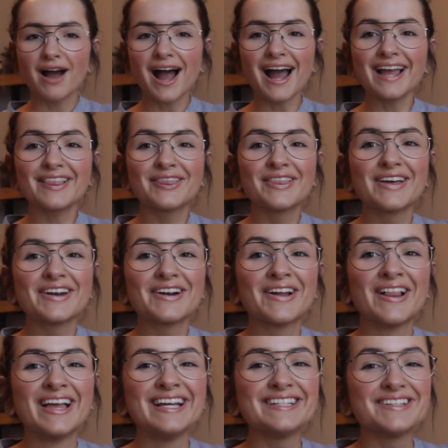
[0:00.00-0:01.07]
I
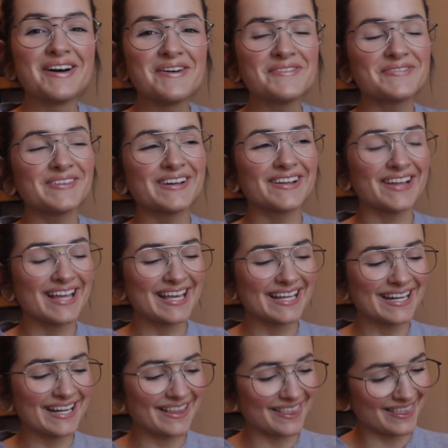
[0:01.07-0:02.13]
literally don't feel
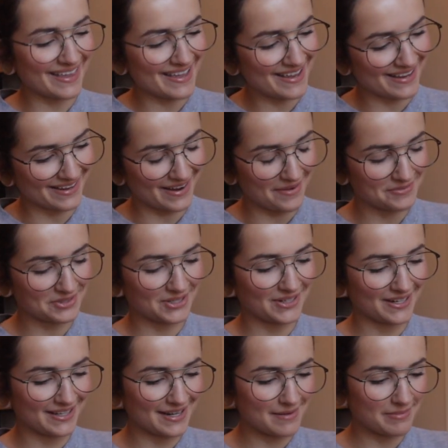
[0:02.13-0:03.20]
anything. I'm
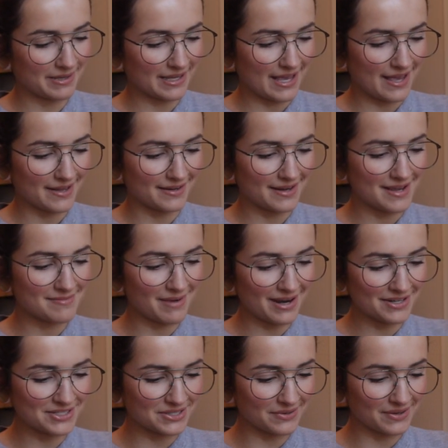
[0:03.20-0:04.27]
turning it up again. Am
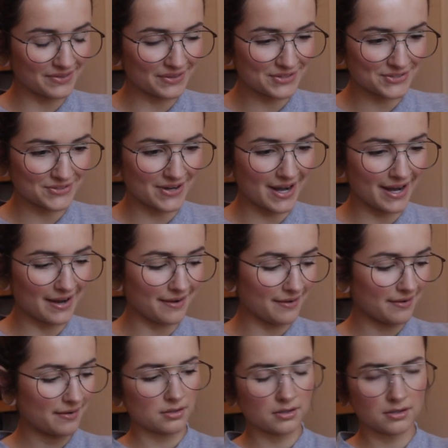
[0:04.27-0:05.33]
I doing this right?